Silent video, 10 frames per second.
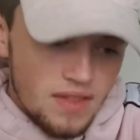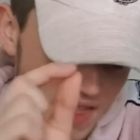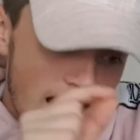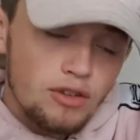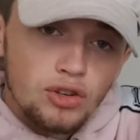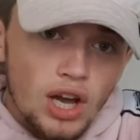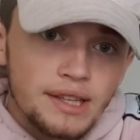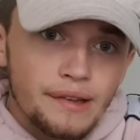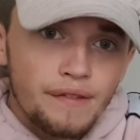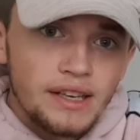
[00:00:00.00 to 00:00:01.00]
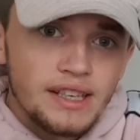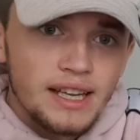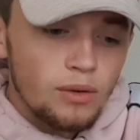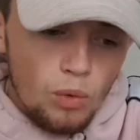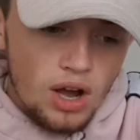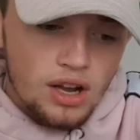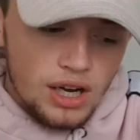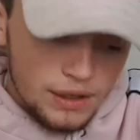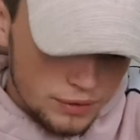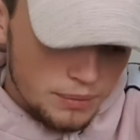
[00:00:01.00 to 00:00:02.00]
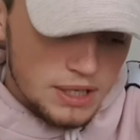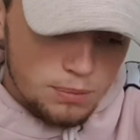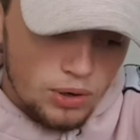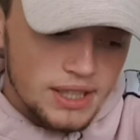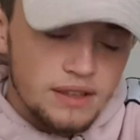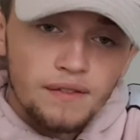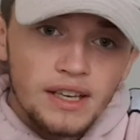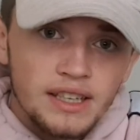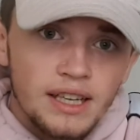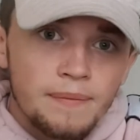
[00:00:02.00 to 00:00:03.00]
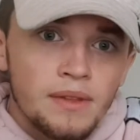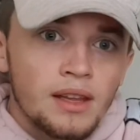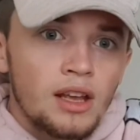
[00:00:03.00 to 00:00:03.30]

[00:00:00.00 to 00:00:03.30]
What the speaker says: Now you go and defend it. Work hard from this point and defend it.